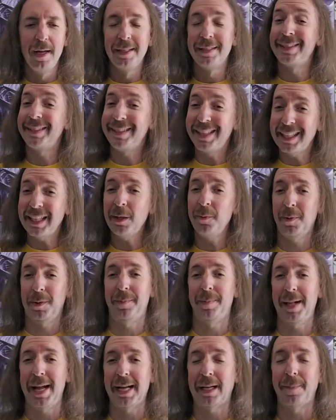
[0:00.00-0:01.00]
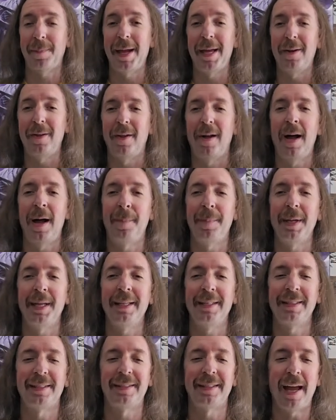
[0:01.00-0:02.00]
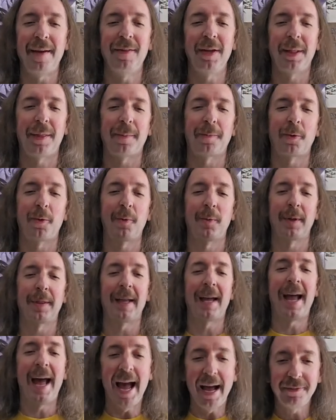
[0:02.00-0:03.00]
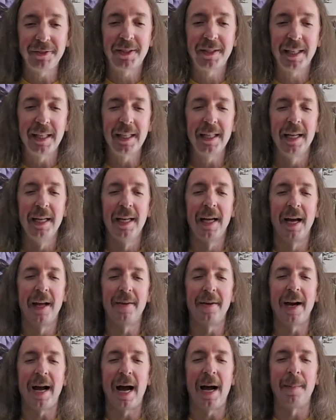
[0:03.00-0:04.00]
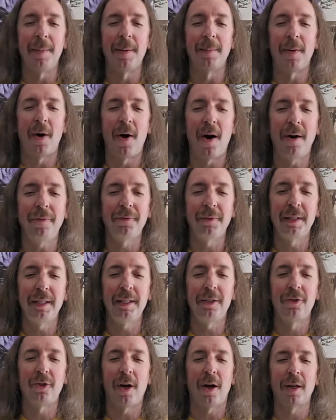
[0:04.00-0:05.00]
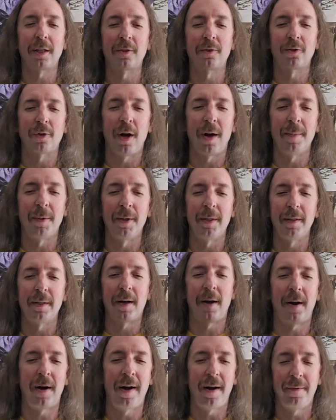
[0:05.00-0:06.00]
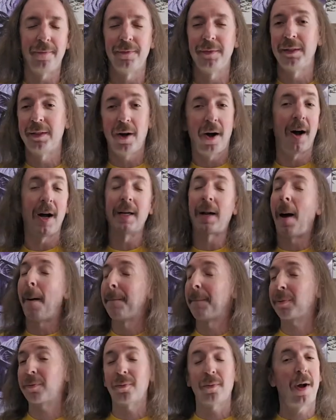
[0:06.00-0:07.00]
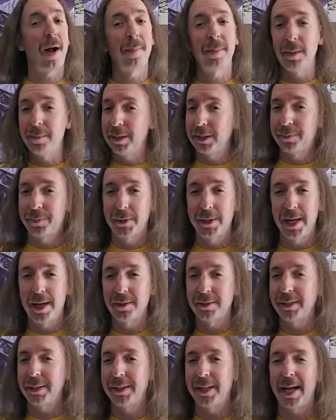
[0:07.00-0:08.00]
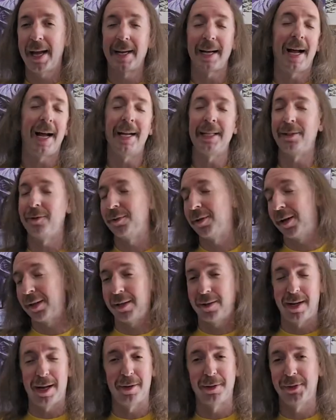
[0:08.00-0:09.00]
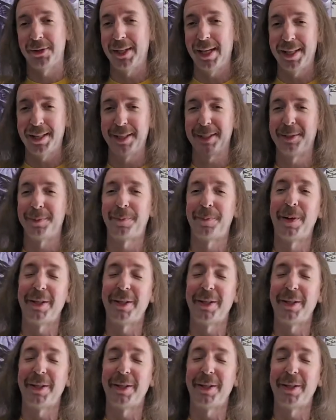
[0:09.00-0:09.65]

Sticking with black metal, up in 7th, going with Afsky and their album Ofte drommer of Dodd. Probably mispronouncing that. I do not know how to say this,